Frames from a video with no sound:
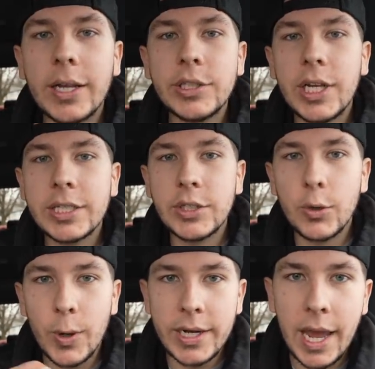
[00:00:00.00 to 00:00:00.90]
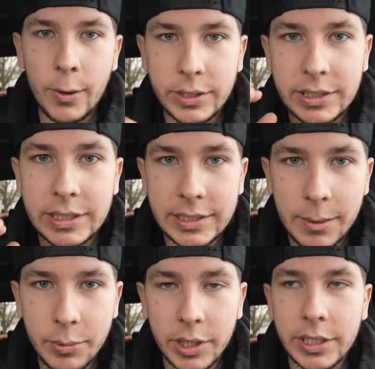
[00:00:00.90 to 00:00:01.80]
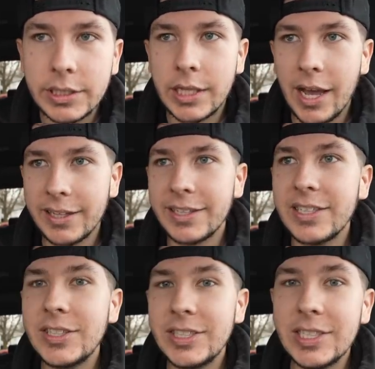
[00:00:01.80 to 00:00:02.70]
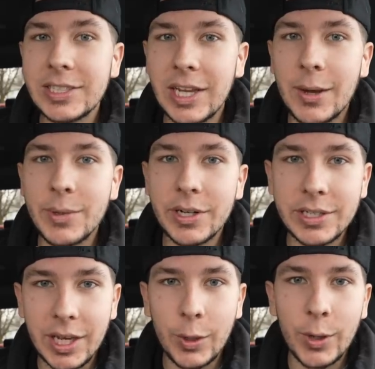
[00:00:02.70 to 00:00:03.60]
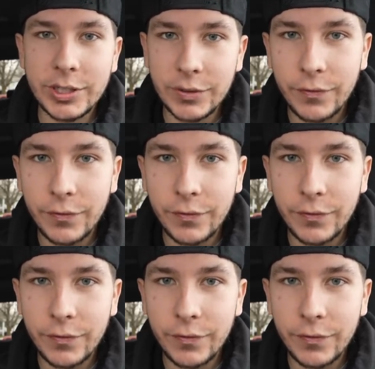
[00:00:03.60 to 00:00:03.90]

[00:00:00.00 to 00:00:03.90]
as you guys know, right now it's December. It is not the easiest time here in Delaware to